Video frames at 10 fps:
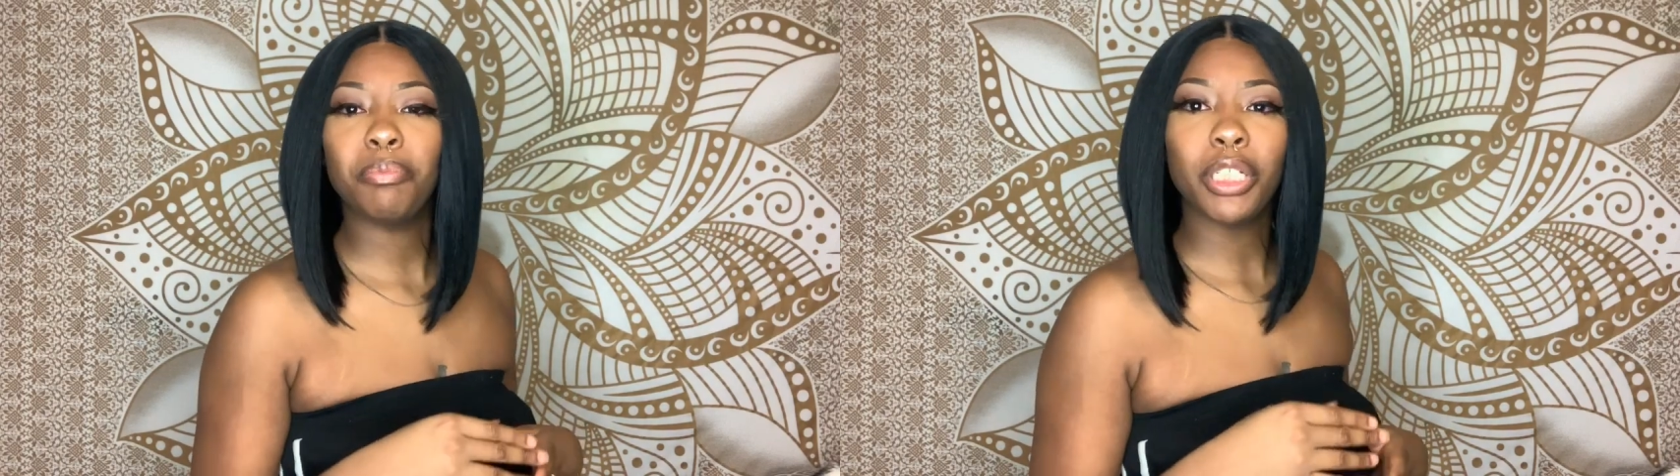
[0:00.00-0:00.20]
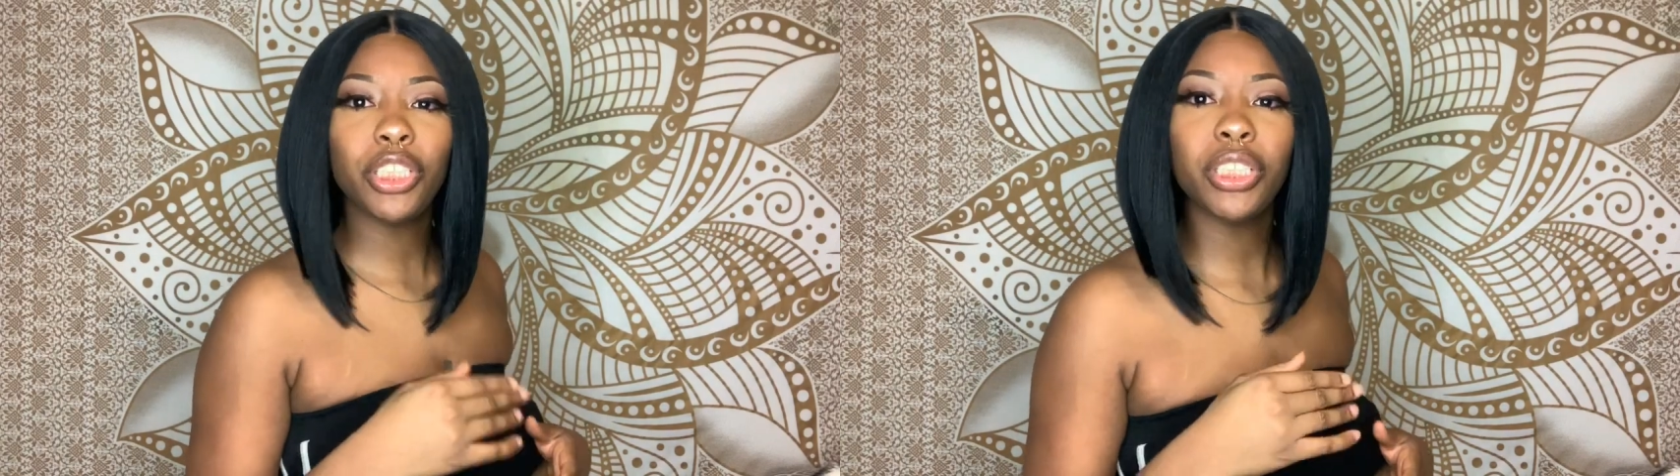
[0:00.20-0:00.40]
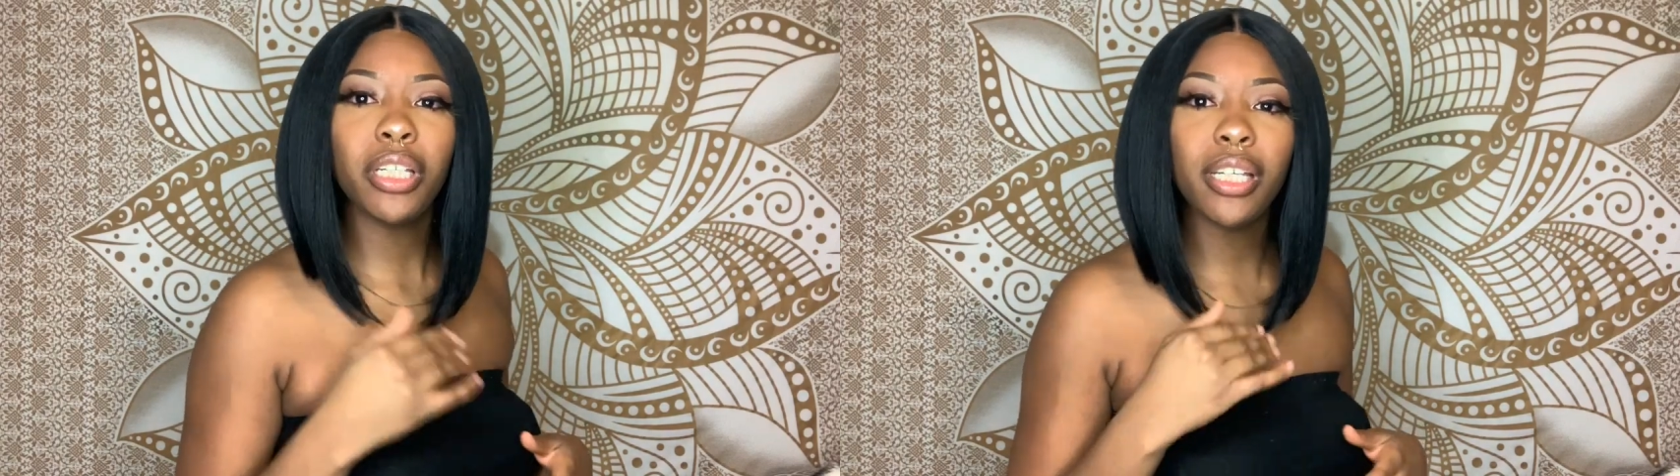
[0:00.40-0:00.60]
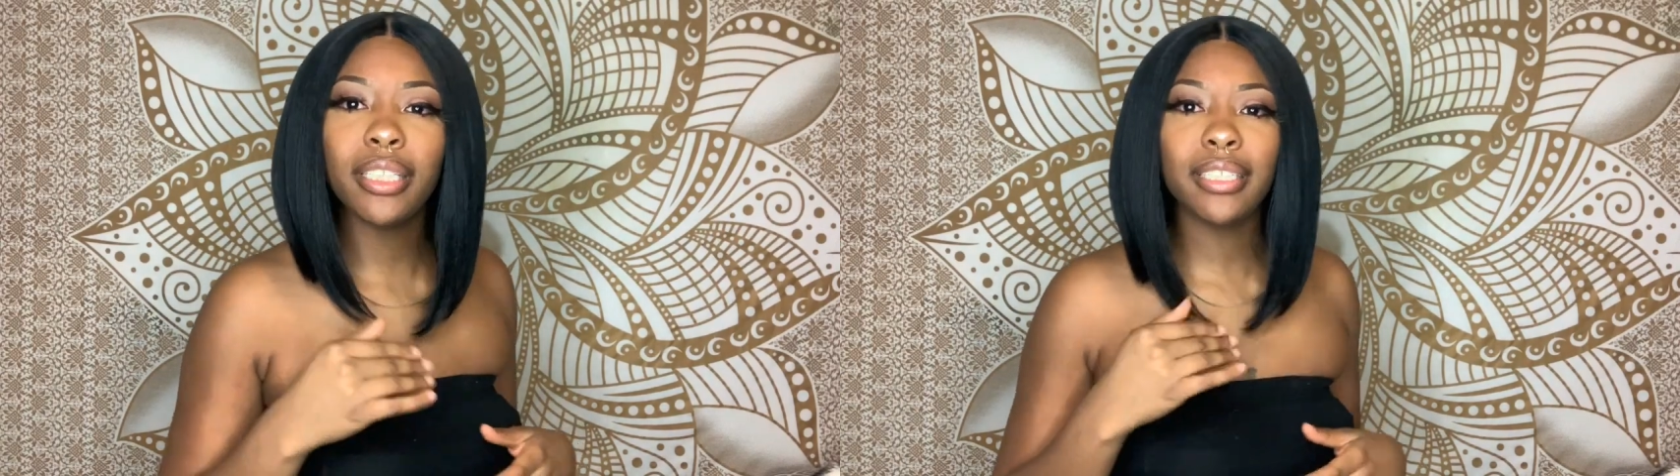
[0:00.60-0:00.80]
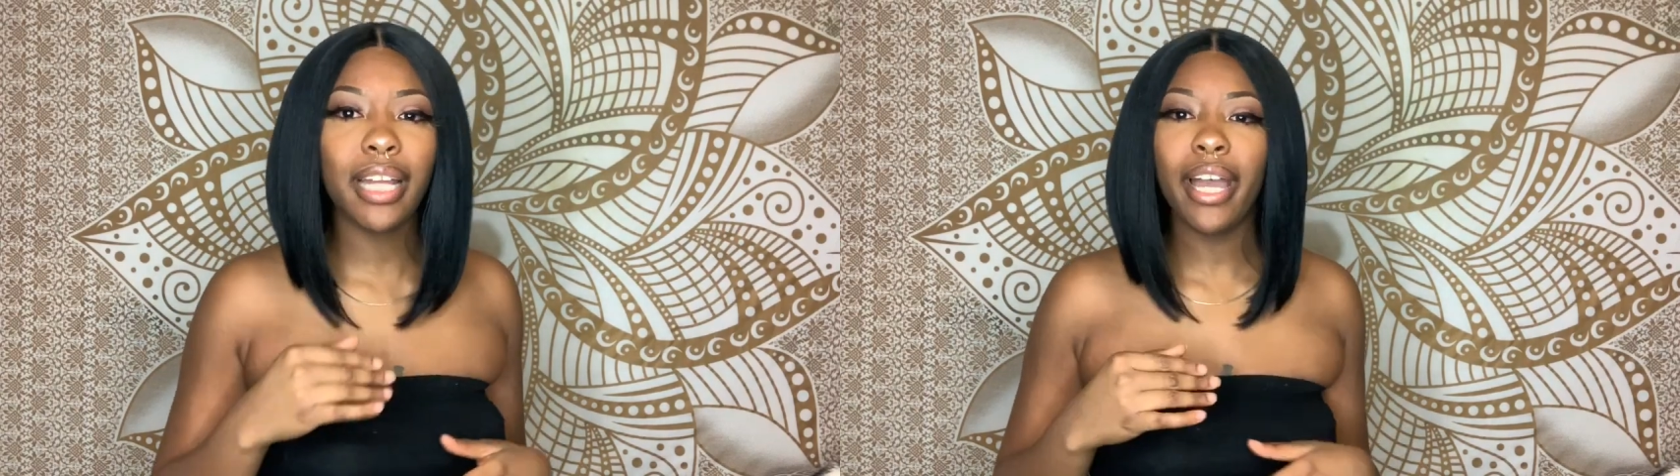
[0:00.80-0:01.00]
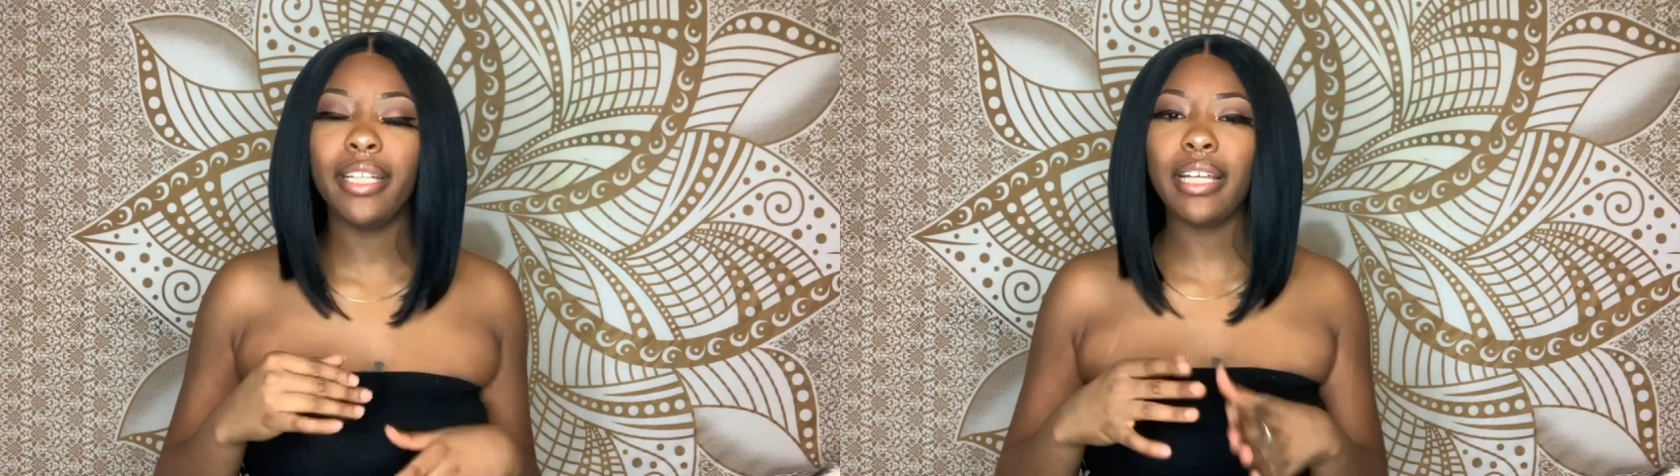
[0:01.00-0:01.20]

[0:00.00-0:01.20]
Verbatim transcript: but she is nice.